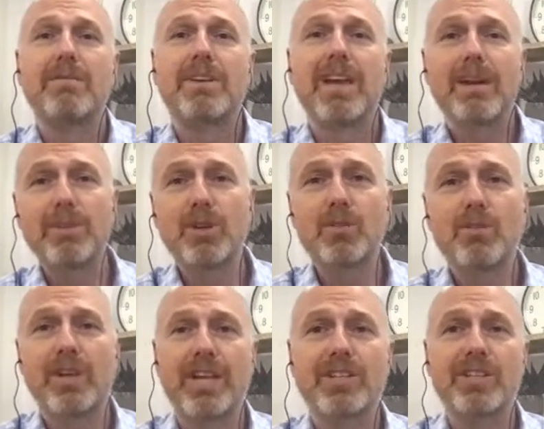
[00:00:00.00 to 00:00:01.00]
chemical
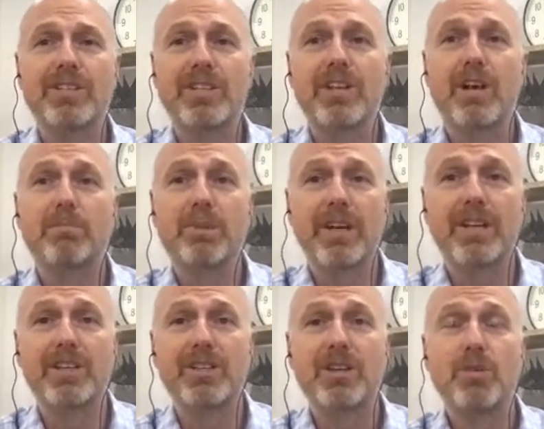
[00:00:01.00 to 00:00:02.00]
reactions in our
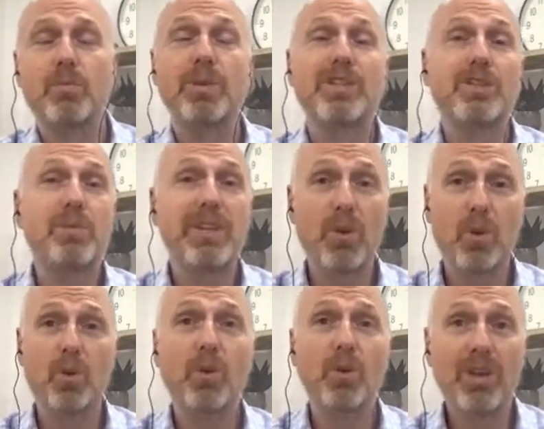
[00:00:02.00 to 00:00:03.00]
brains, which we
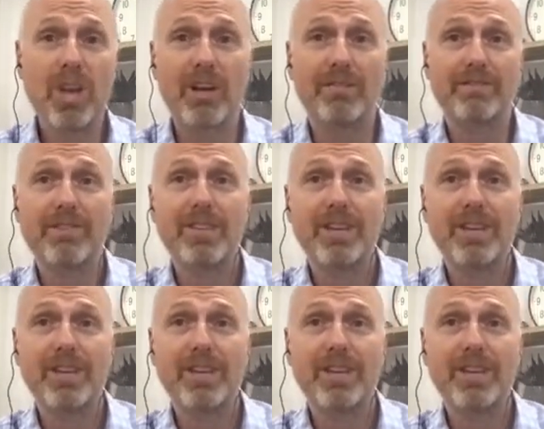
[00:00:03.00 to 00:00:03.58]
all love,